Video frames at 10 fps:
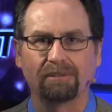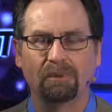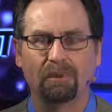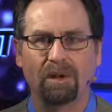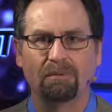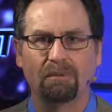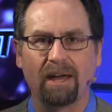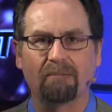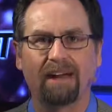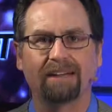We welcome the
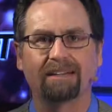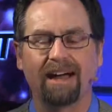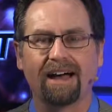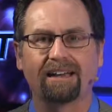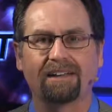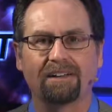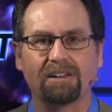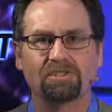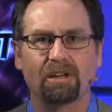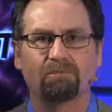man behind the God in a
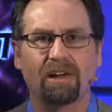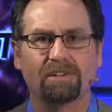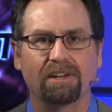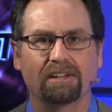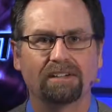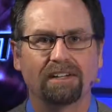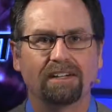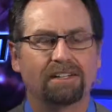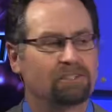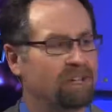Nutshell project,
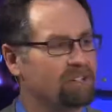Trey